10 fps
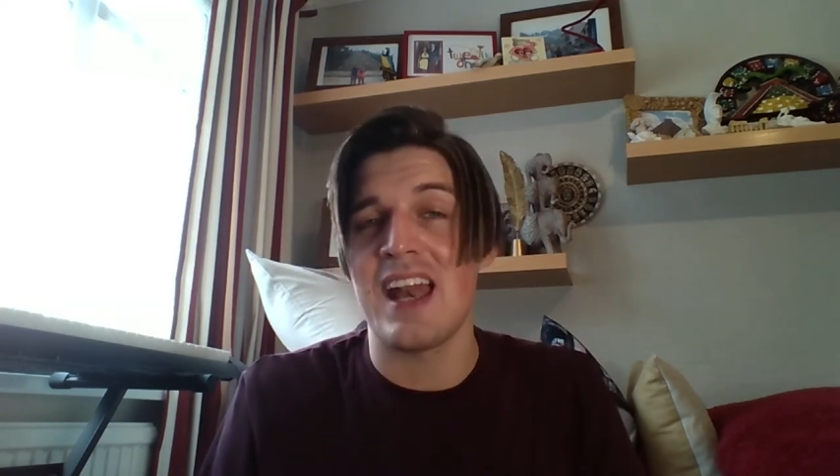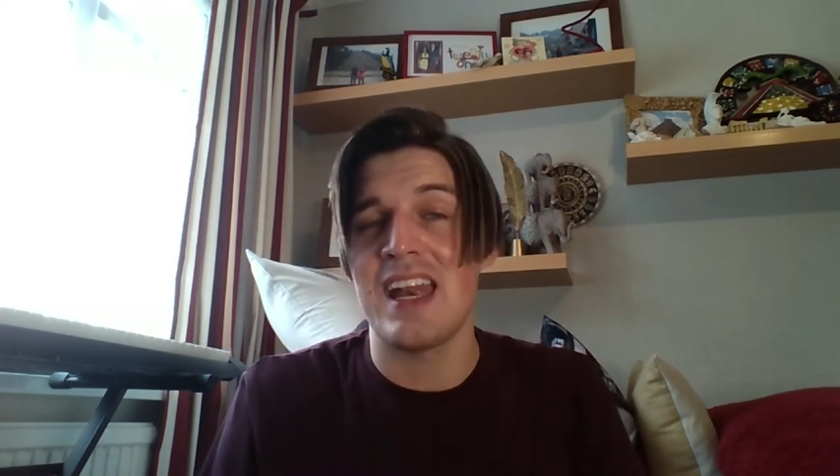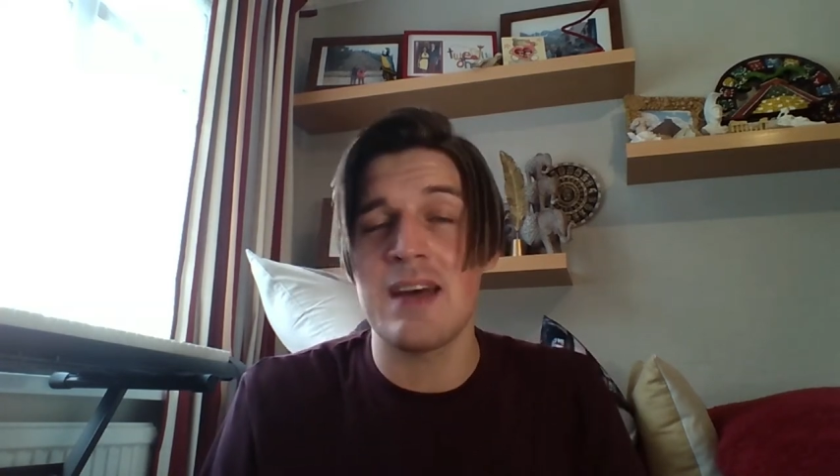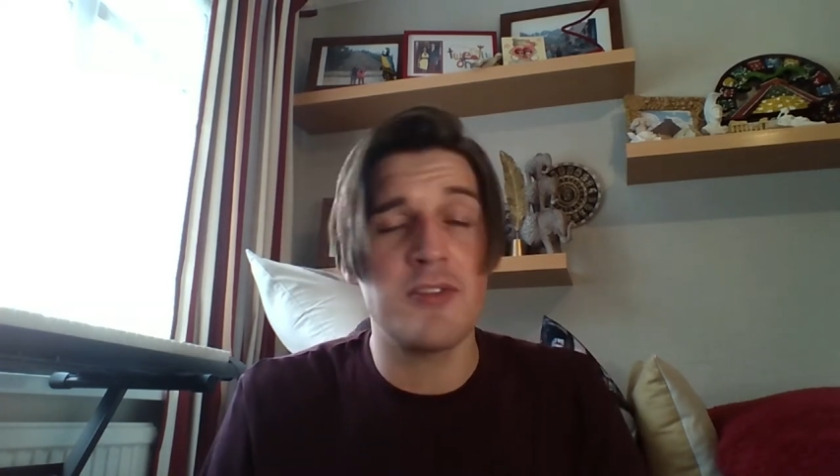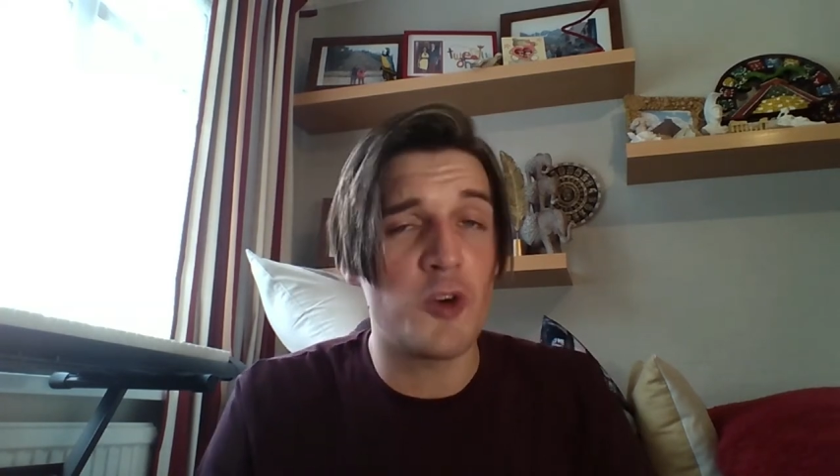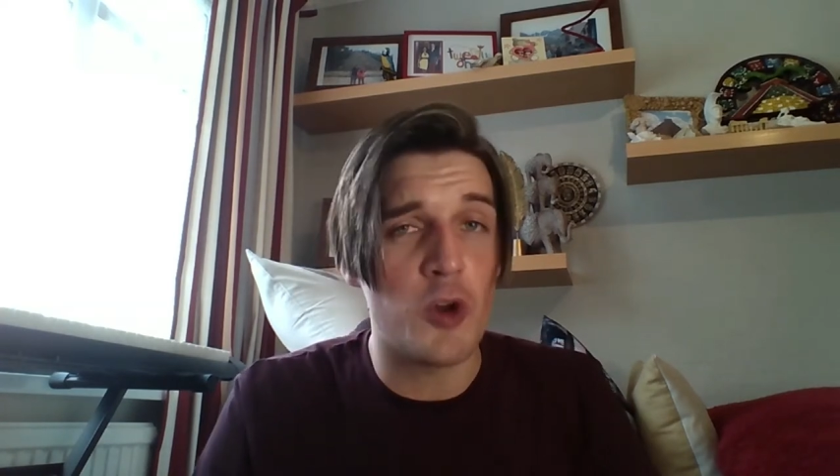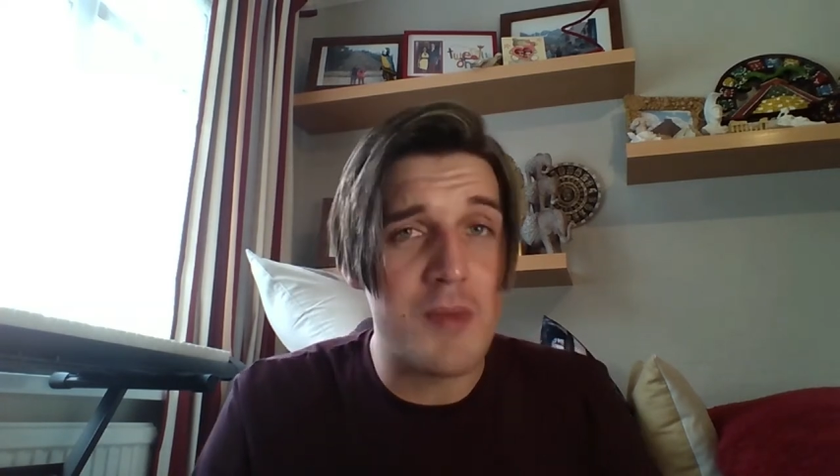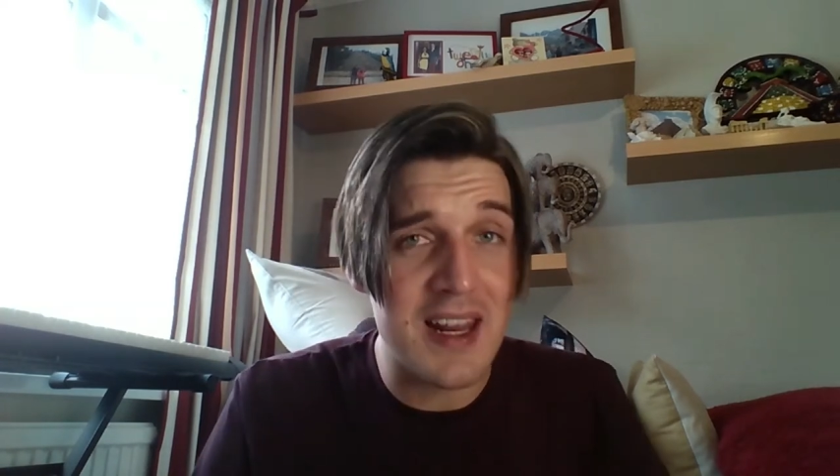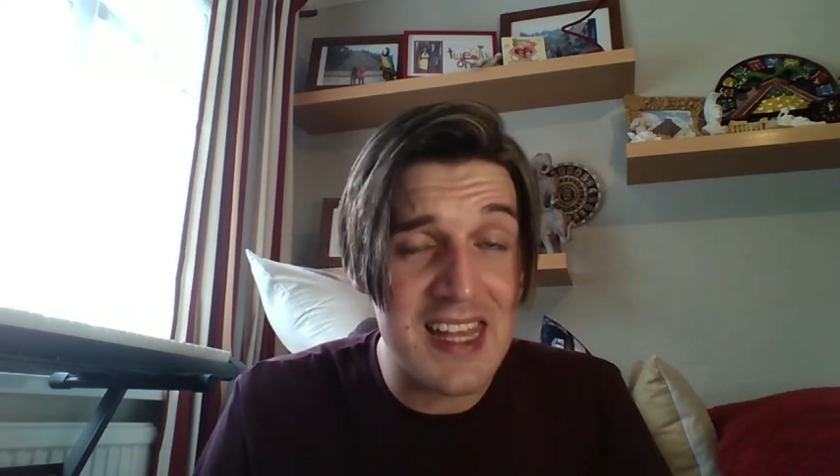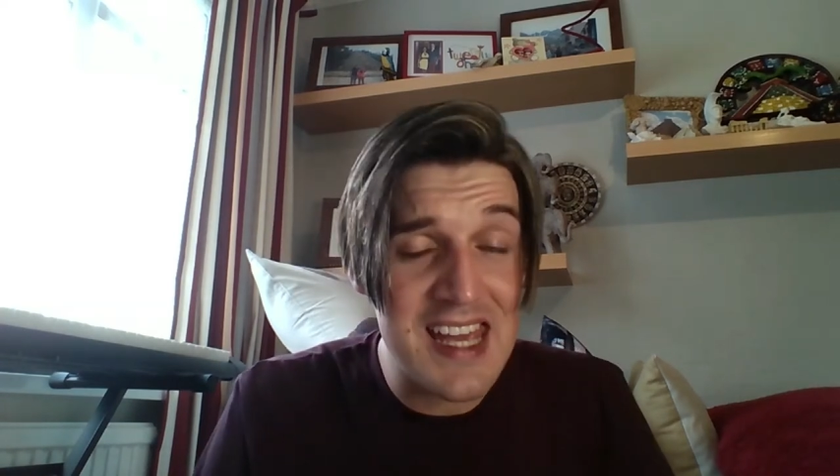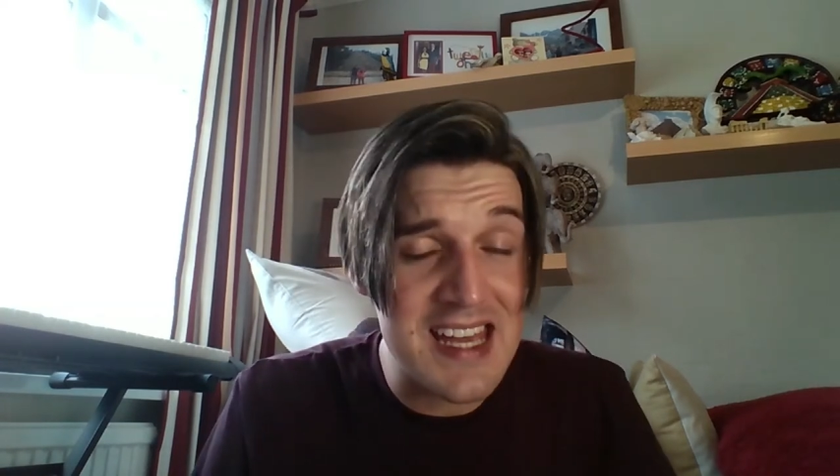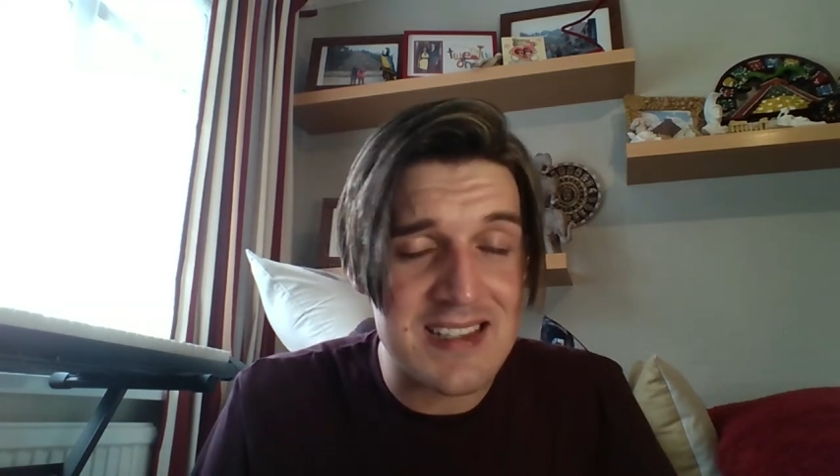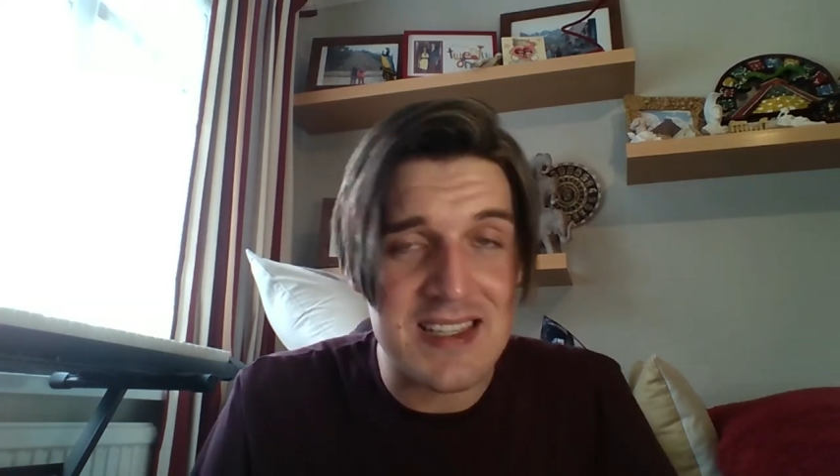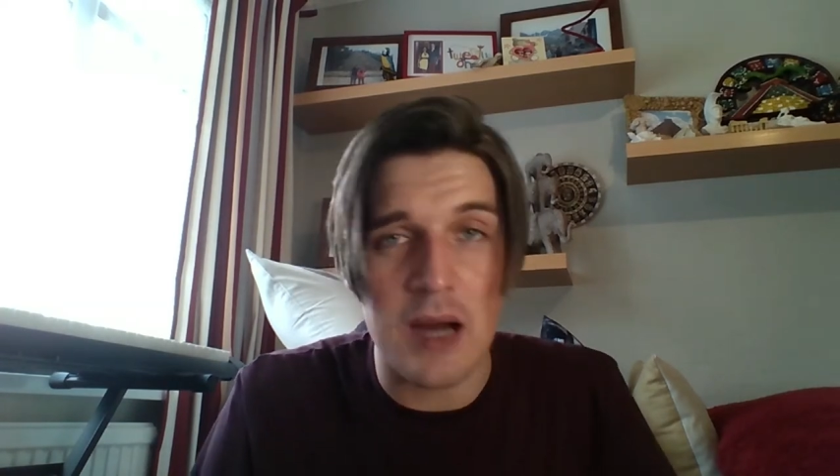never thought in a million years that i